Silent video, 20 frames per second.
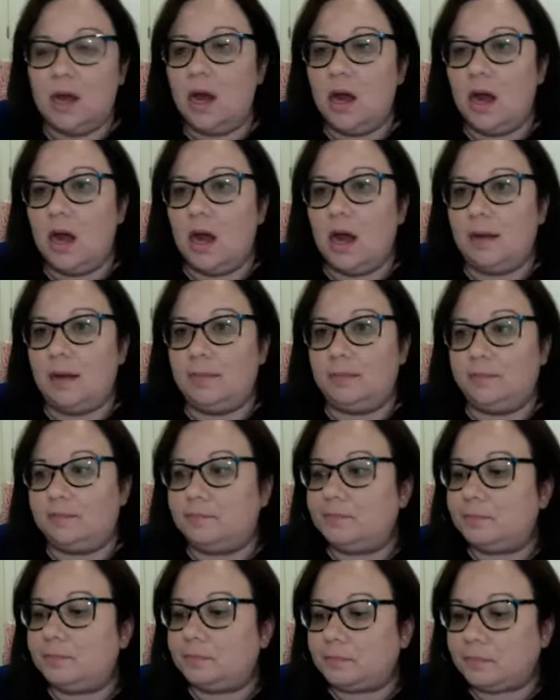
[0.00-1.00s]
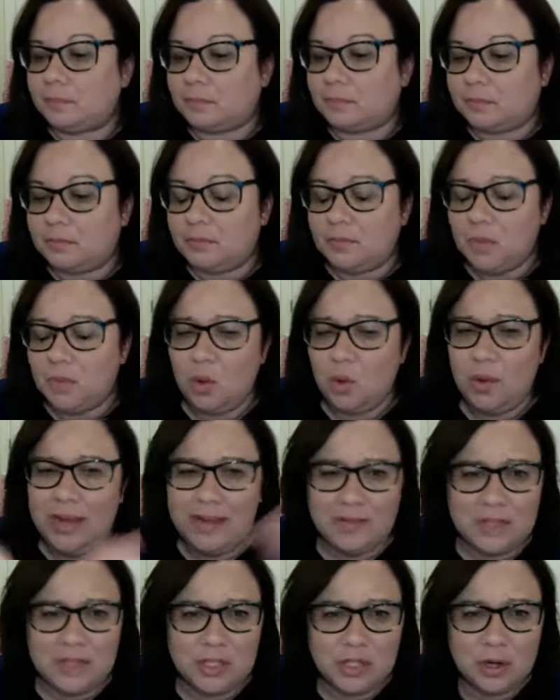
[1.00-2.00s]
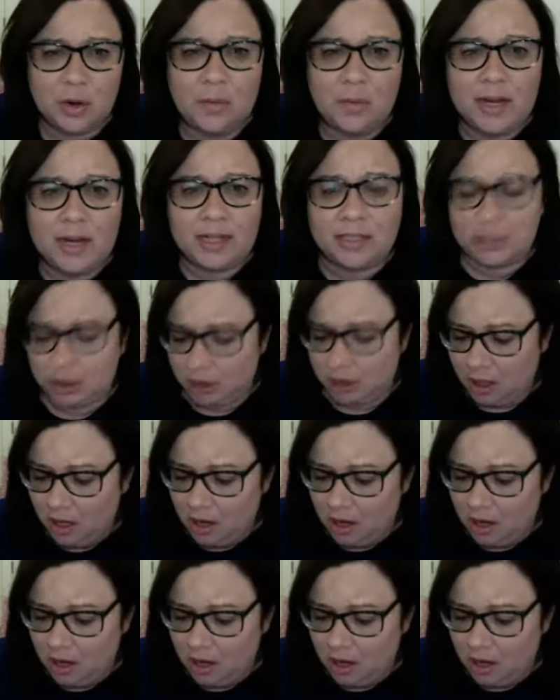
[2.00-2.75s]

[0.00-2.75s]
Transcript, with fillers: Um, we have so much